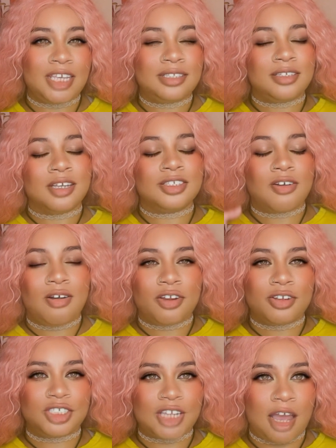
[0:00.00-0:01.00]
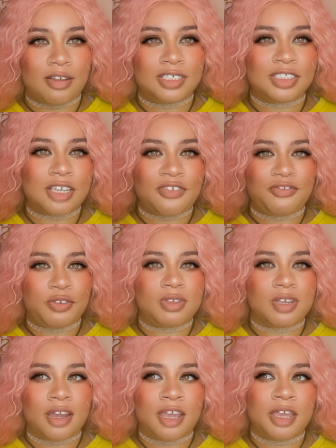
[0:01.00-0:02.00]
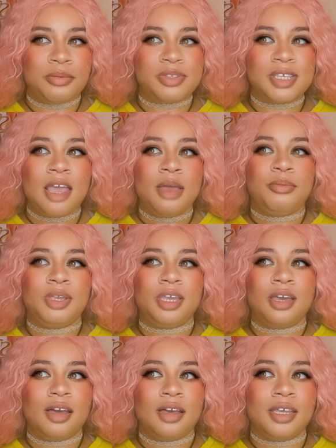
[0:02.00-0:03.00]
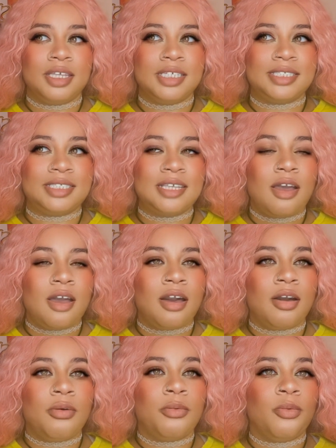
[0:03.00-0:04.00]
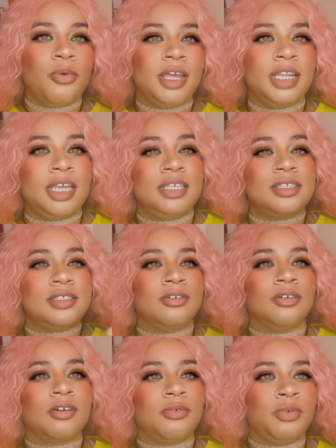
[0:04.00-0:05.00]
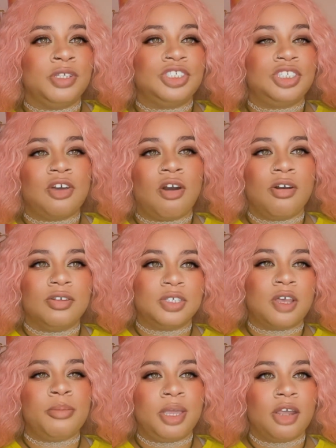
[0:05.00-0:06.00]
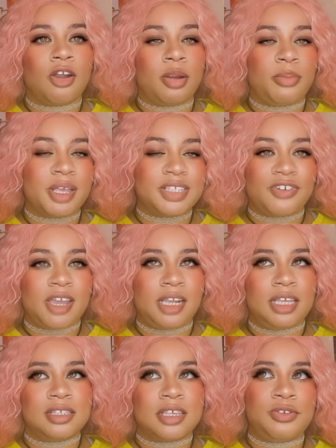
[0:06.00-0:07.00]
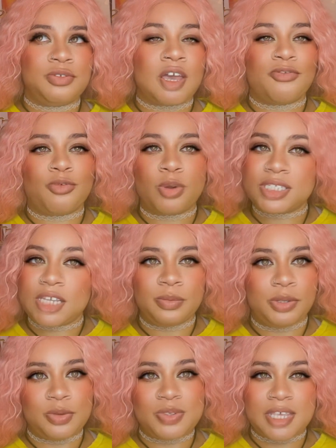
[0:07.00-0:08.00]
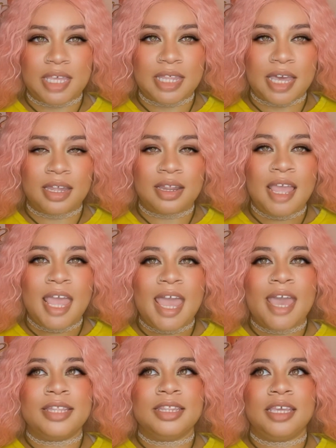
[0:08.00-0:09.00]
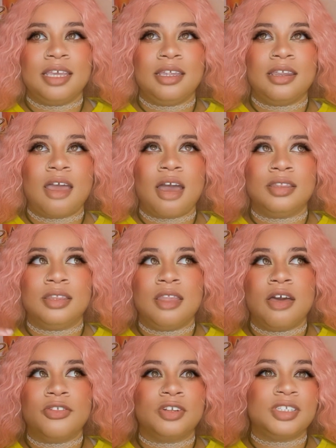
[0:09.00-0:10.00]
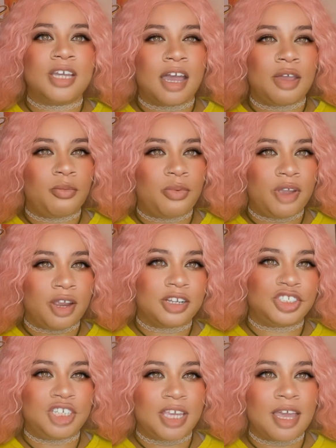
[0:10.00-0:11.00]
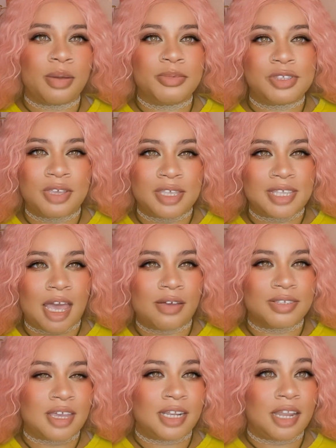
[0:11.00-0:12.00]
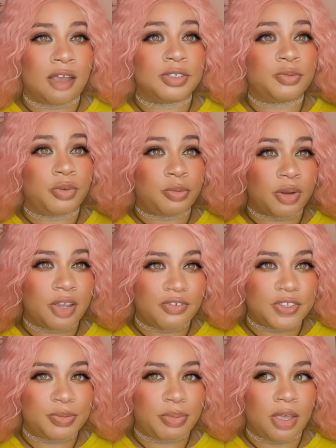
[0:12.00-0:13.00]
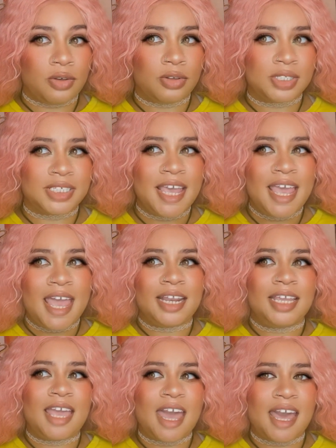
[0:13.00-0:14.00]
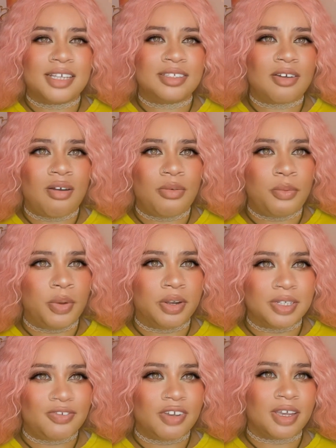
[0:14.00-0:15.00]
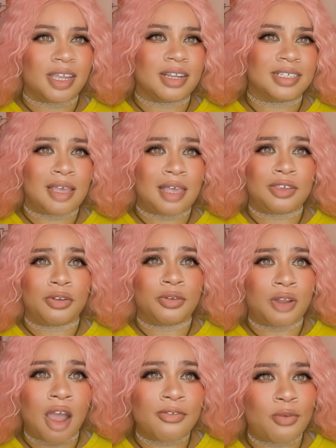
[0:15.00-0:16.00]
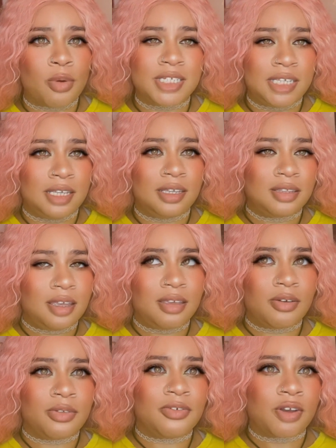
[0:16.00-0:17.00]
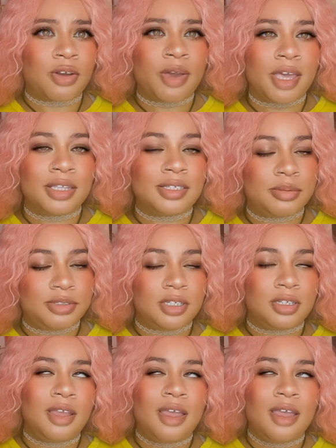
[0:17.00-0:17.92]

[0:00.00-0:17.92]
He does call her childish a few times because when she calls Amina her best friend, he's like, you sound 14 when you say that. And then another time where she comes to his house unannounced with breakfast bagels, and he acts all weird as fuck and he's like, you're not 14, like go the fuck away type shit.